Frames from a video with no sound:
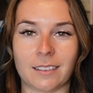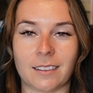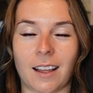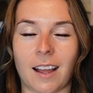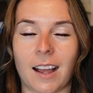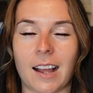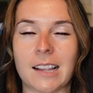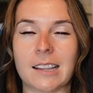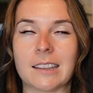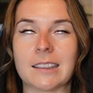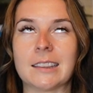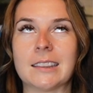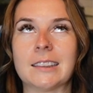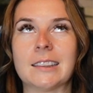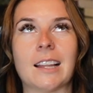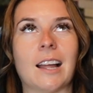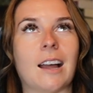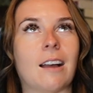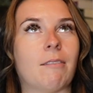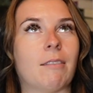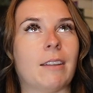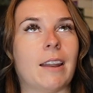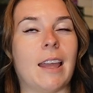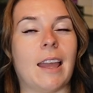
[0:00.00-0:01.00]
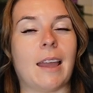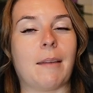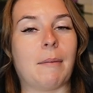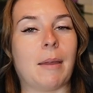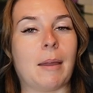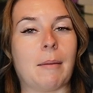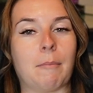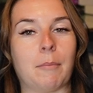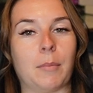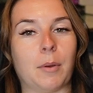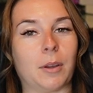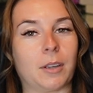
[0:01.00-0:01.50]
I love an
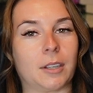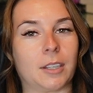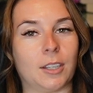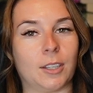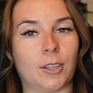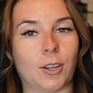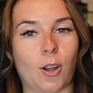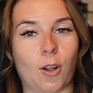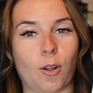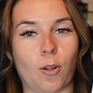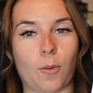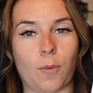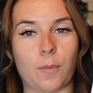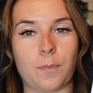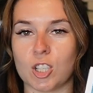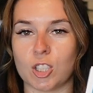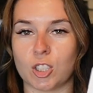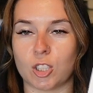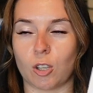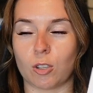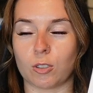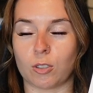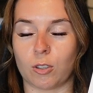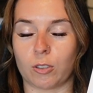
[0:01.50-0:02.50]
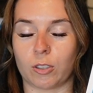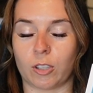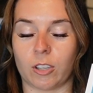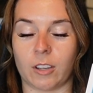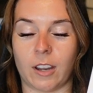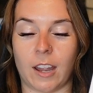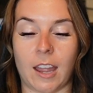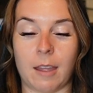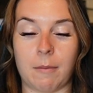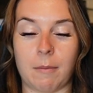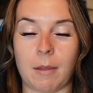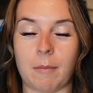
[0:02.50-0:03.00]
MM book, you know, so
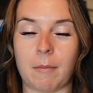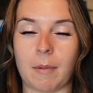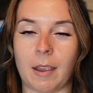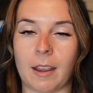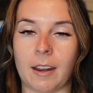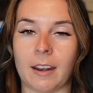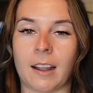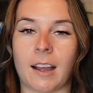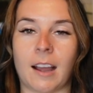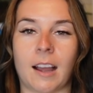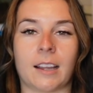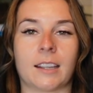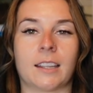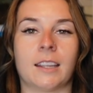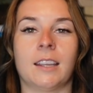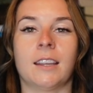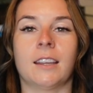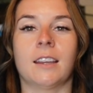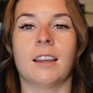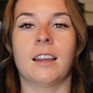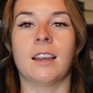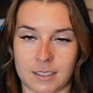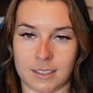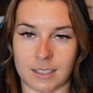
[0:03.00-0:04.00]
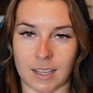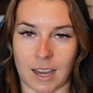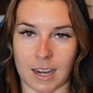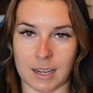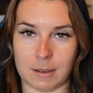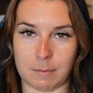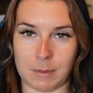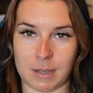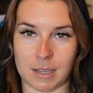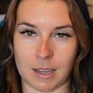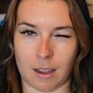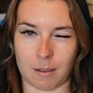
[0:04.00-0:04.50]
good. MM and hockey,
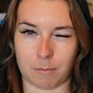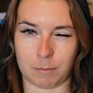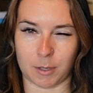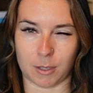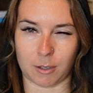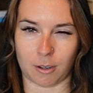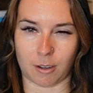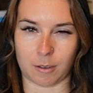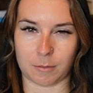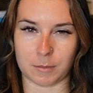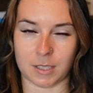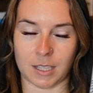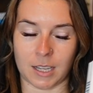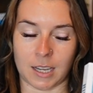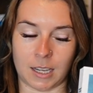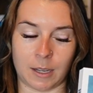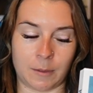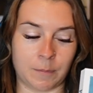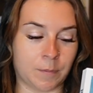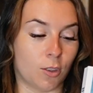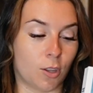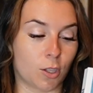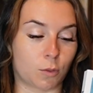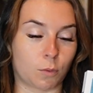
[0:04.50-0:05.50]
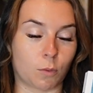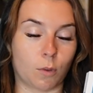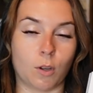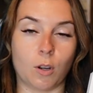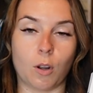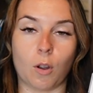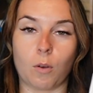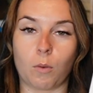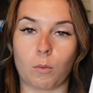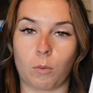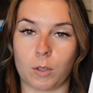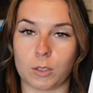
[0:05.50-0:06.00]
sign me up, you know what I'm saying? This one
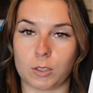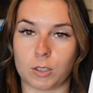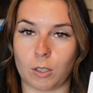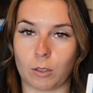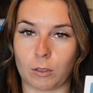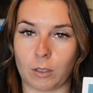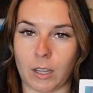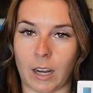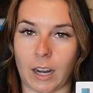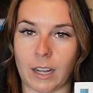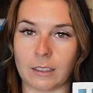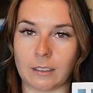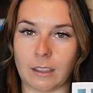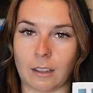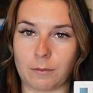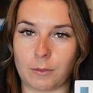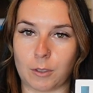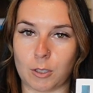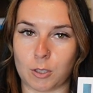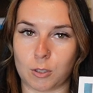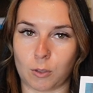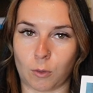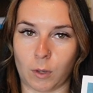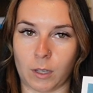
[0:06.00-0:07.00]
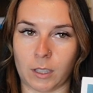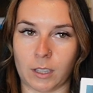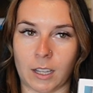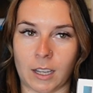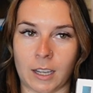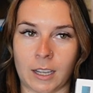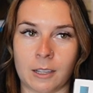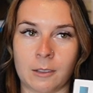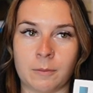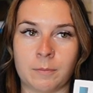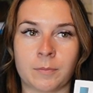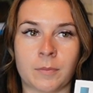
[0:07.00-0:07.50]
was so good. I loved the
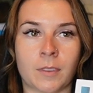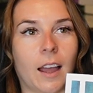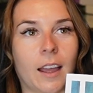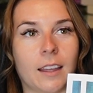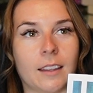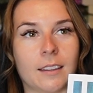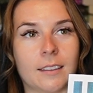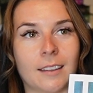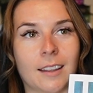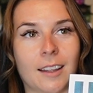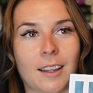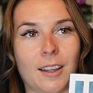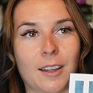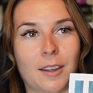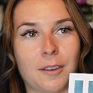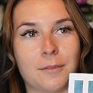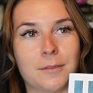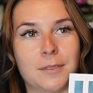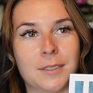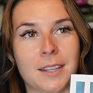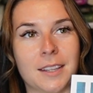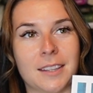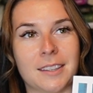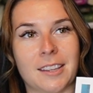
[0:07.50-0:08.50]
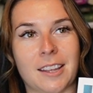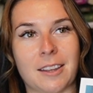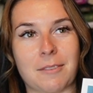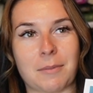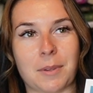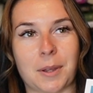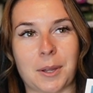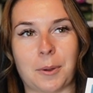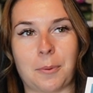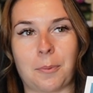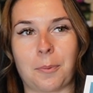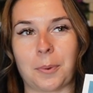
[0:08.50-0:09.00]
storyline. I loved them
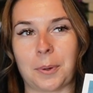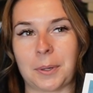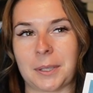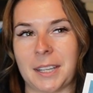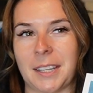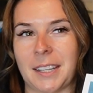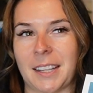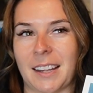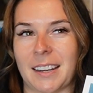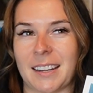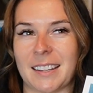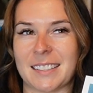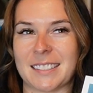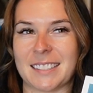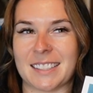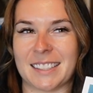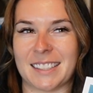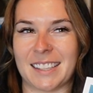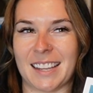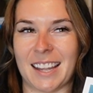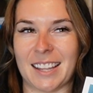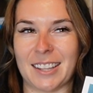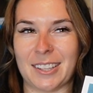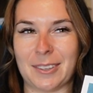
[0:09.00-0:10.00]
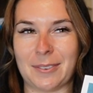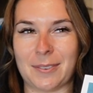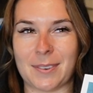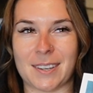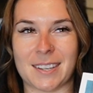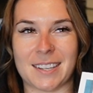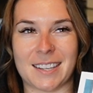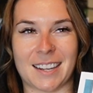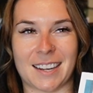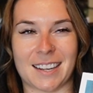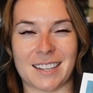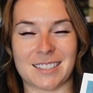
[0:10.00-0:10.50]
like working on it together,
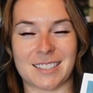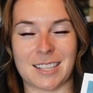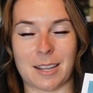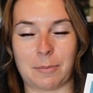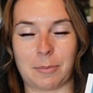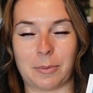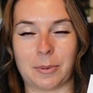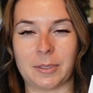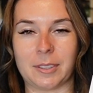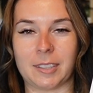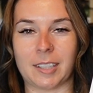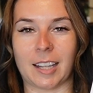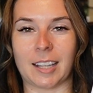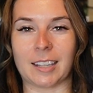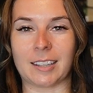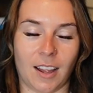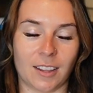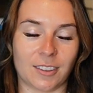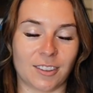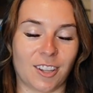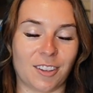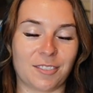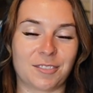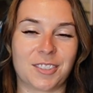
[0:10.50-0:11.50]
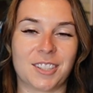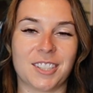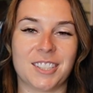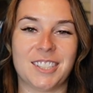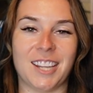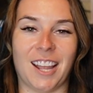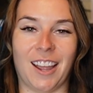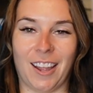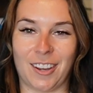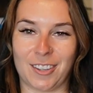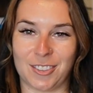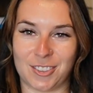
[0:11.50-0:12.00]
working on it separately. I loved the
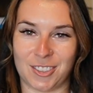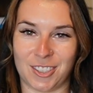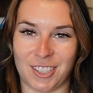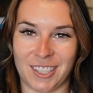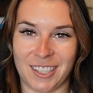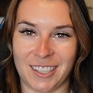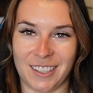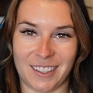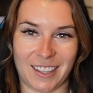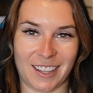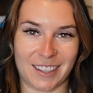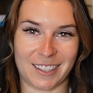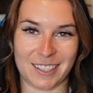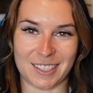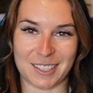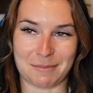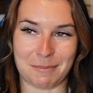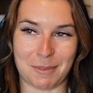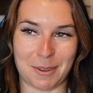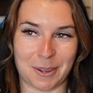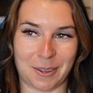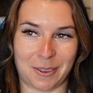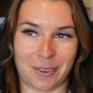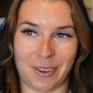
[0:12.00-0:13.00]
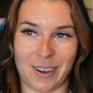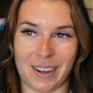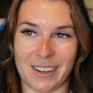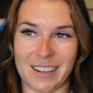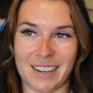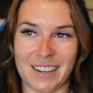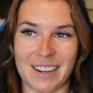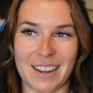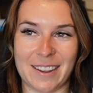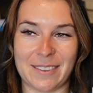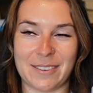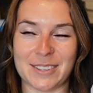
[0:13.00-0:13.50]
tension that this book
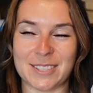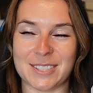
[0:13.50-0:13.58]
created.